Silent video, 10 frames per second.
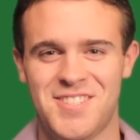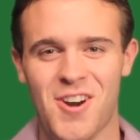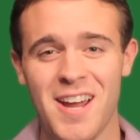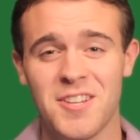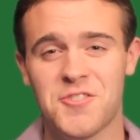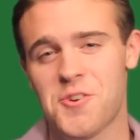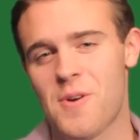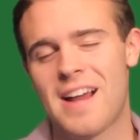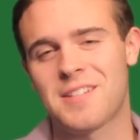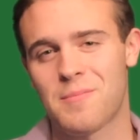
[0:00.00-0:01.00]
Tried and
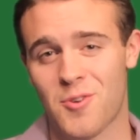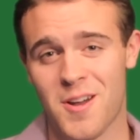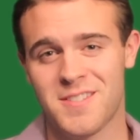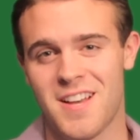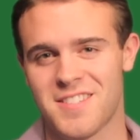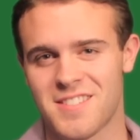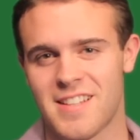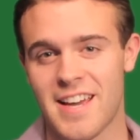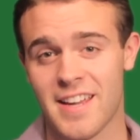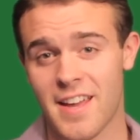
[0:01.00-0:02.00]
true acting
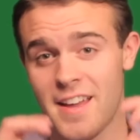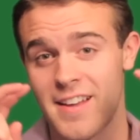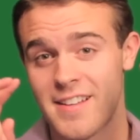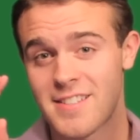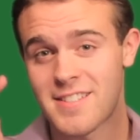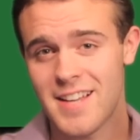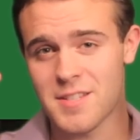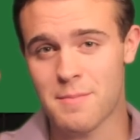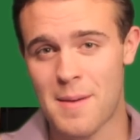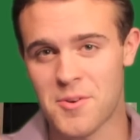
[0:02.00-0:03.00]
processes like
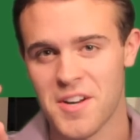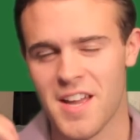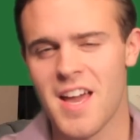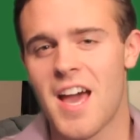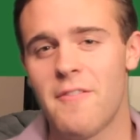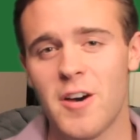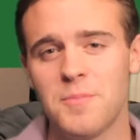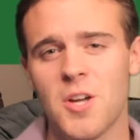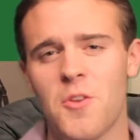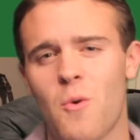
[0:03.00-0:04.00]
sense memory have
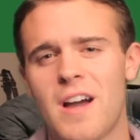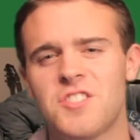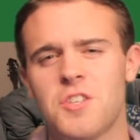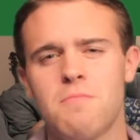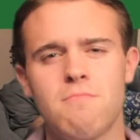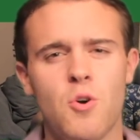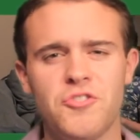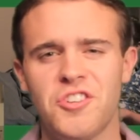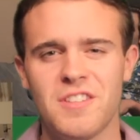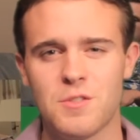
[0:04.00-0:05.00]
helped otherwise
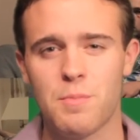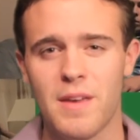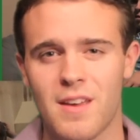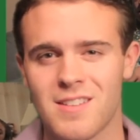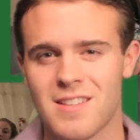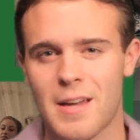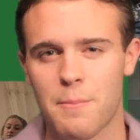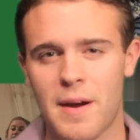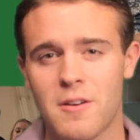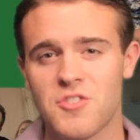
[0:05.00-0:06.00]
emotionless beings
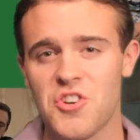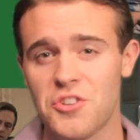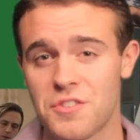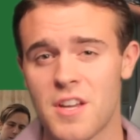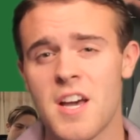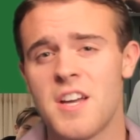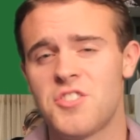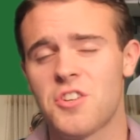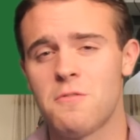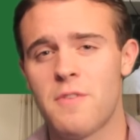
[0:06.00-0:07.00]
like Paris Hilton
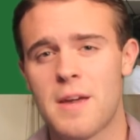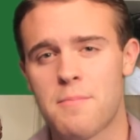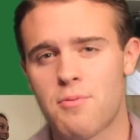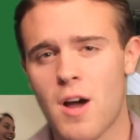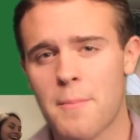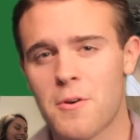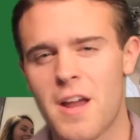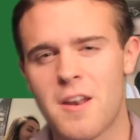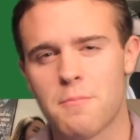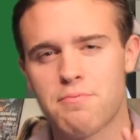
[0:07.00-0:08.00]
to convey
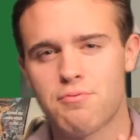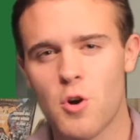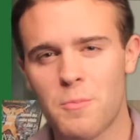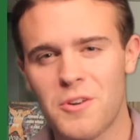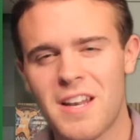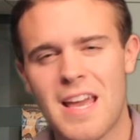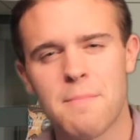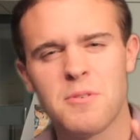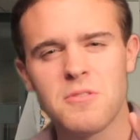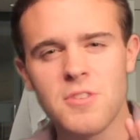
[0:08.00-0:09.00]
proper and appropriate
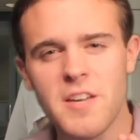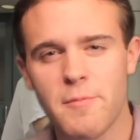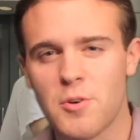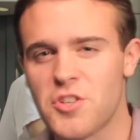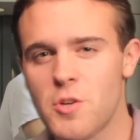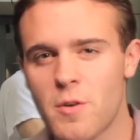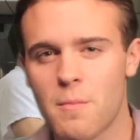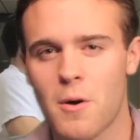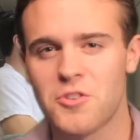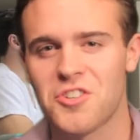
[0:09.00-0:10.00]
and believable human
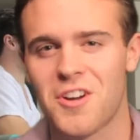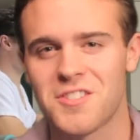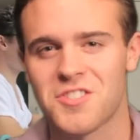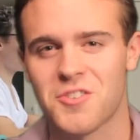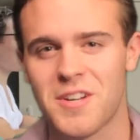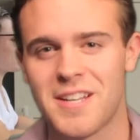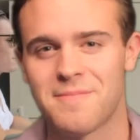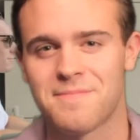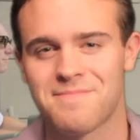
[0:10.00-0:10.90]
emotion on screen.